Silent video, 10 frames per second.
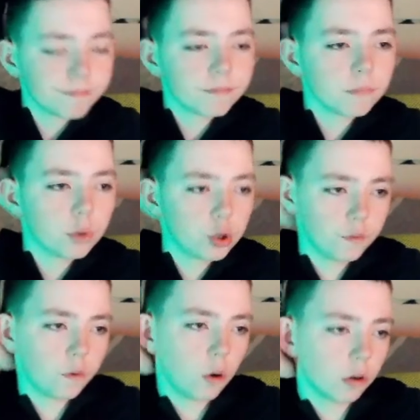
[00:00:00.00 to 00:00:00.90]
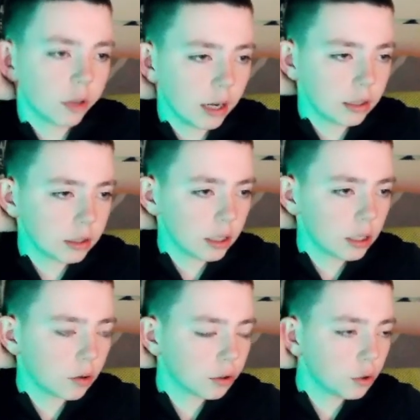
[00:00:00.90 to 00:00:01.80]
Pushing forward and right hand side,
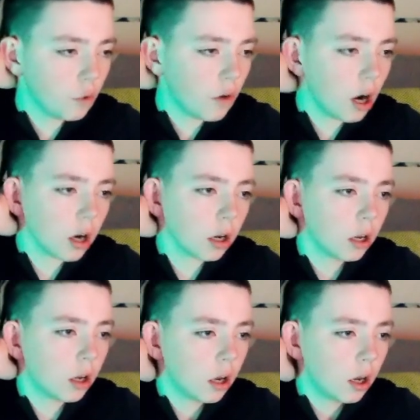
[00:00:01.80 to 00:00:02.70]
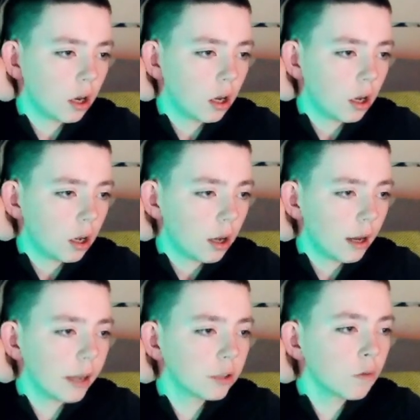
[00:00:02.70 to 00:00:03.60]
crossover. Head
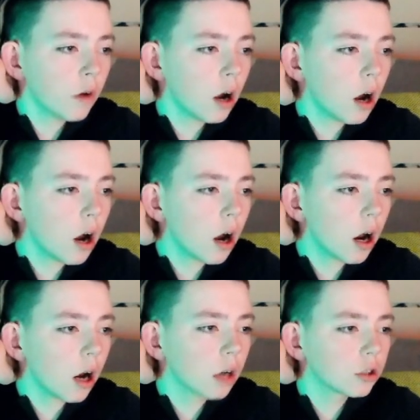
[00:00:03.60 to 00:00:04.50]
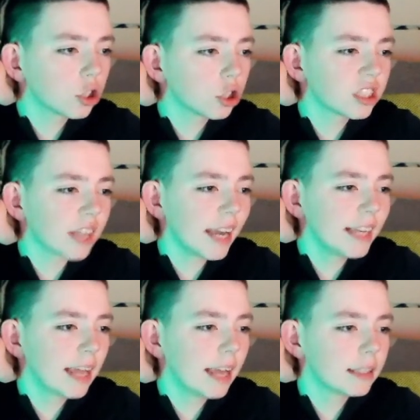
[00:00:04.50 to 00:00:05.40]
over! Just side
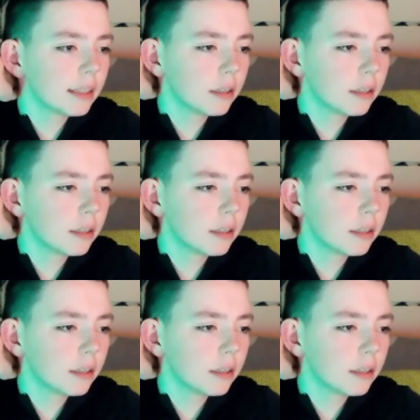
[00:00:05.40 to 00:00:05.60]
netting